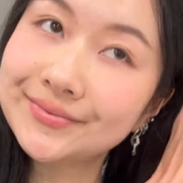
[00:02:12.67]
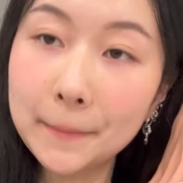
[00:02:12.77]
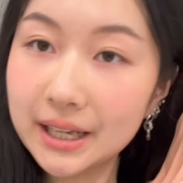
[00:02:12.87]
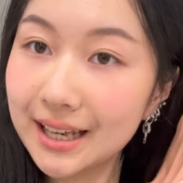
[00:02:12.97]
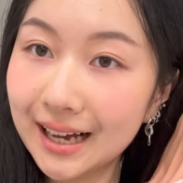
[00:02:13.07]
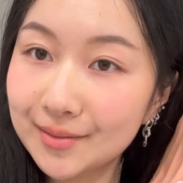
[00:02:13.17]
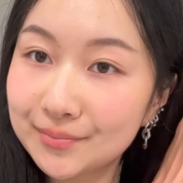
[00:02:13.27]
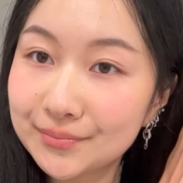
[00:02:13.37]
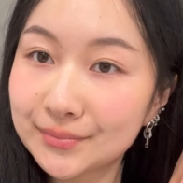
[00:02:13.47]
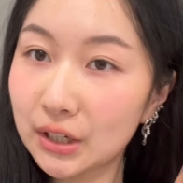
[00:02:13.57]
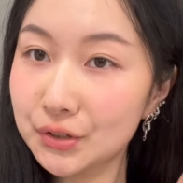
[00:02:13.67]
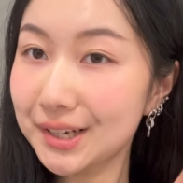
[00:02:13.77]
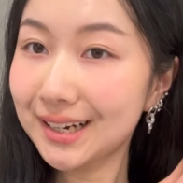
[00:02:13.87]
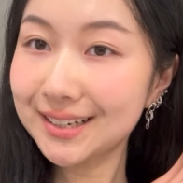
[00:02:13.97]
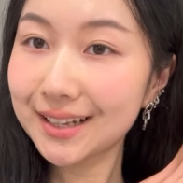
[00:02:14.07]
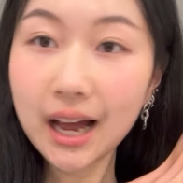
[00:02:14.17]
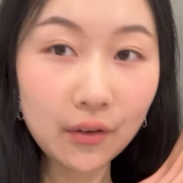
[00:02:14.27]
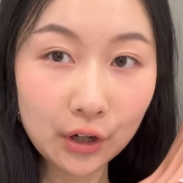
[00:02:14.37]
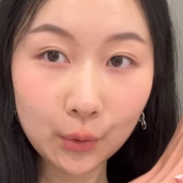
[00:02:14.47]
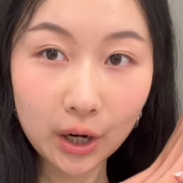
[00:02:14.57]
But yeah, I'll see you guys
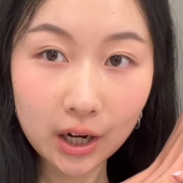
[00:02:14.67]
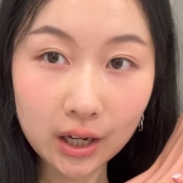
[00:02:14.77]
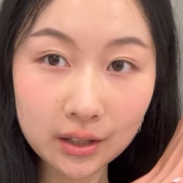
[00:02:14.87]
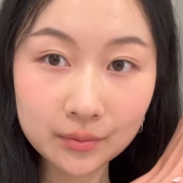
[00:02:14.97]
after work.